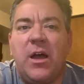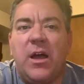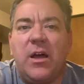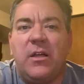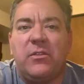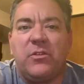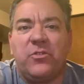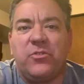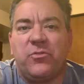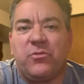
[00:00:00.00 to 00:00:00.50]

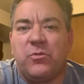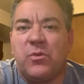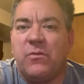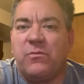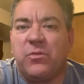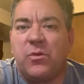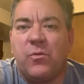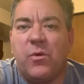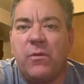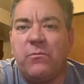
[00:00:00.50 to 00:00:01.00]
there's room
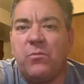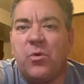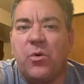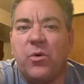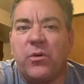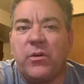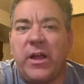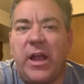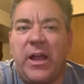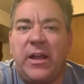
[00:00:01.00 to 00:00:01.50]
for one
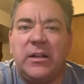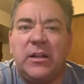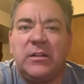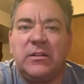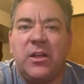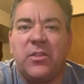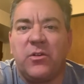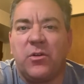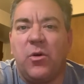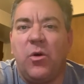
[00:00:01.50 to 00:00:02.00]
more and
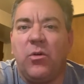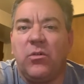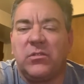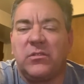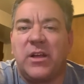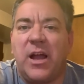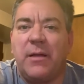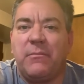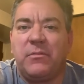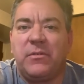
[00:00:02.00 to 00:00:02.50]
another Hulk
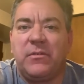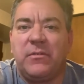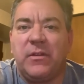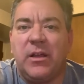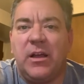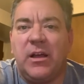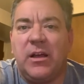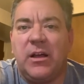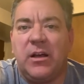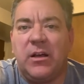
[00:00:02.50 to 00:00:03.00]
type,
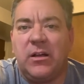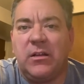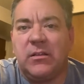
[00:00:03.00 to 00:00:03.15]
uh,